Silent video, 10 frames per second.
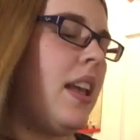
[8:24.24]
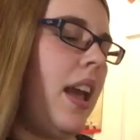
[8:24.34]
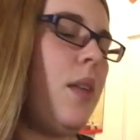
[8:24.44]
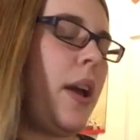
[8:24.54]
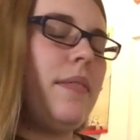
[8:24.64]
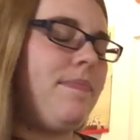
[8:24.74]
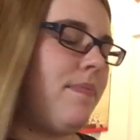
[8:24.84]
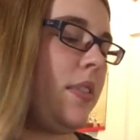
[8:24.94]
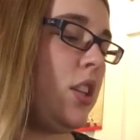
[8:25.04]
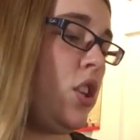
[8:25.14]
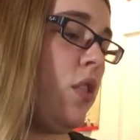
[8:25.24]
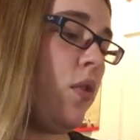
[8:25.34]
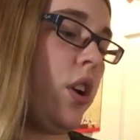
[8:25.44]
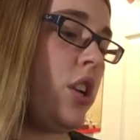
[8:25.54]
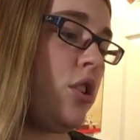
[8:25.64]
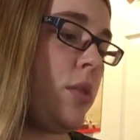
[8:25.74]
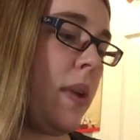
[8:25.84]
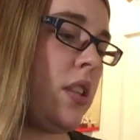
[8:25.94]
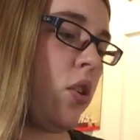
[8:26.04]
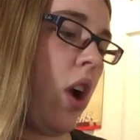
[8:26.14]
Anyway, the 2 Voyager
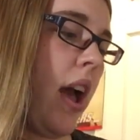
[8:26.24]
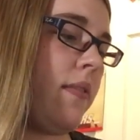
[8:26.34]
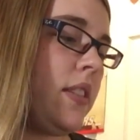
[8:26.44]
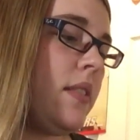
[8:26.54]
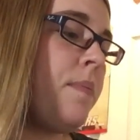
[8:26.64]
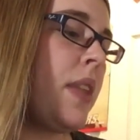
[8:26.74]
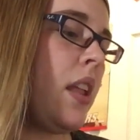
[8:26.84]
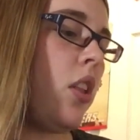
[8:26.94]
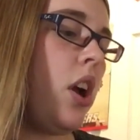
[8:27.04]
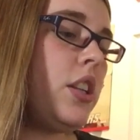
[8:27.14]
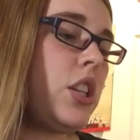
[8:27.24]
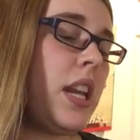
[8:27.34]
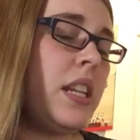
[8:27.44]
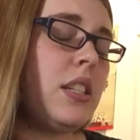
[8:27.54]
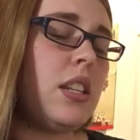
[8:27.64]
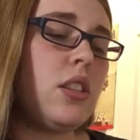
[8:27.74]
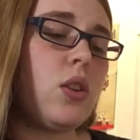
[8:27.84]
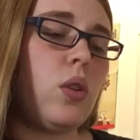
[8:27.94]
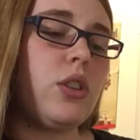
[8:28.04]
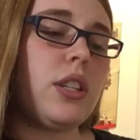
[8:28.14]
spacecrafts launched into the
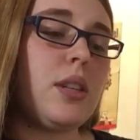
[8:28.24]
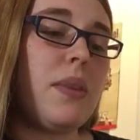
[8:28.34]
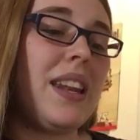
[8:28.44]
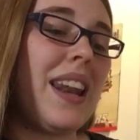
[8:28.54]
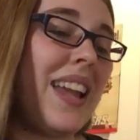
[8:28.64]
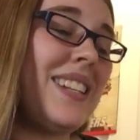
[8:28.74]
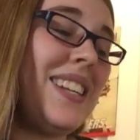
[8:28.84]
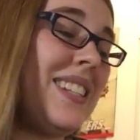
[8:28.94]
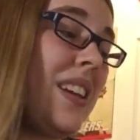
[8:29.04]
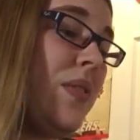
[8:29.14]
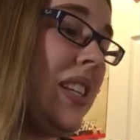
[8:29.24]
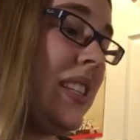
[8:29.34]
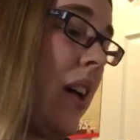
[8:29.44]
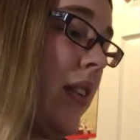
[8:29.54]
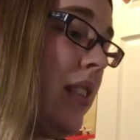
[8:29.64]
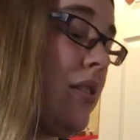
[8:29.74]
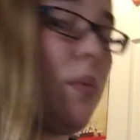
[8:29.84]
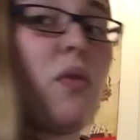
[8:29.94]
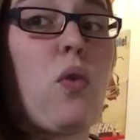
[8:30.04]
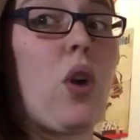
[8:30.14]
solar system in 1977, so
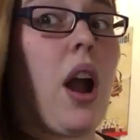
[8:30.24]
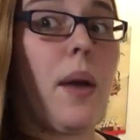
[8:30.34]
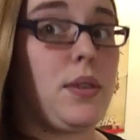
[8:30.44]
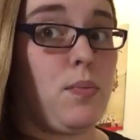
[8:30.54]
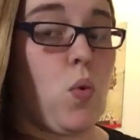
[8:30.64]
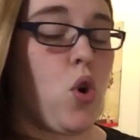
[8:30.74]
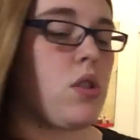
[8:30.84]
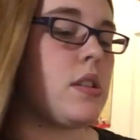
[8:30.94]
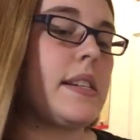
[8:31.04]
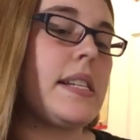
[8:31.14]
before I was born,